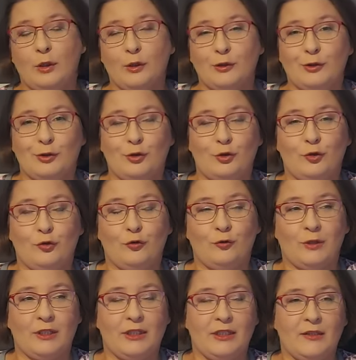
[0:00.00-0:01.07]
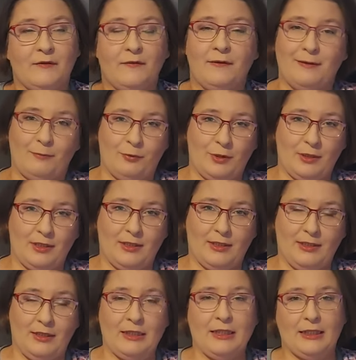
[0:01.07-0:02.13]
got 3
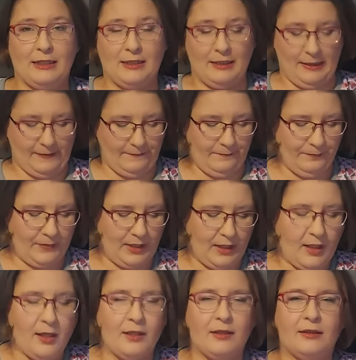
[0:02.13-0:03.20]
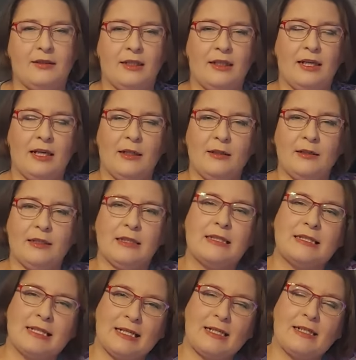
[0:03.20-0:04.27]
fabrics in Ikea. They aren't
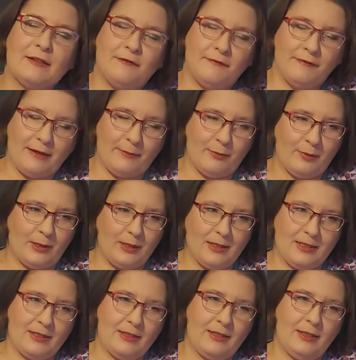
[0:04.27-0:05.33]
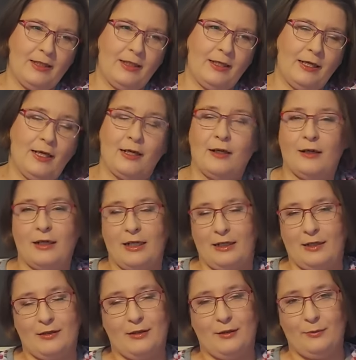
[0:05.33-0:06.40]
exactly fabrics, they are
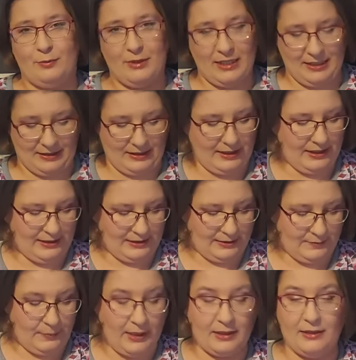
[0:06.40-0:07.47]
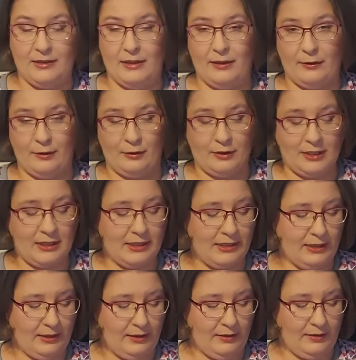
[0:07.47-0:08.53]
actually blankets, but they are on a
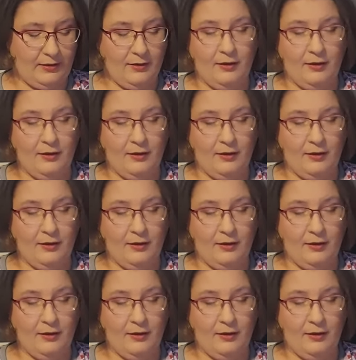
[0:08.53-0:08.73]
sale.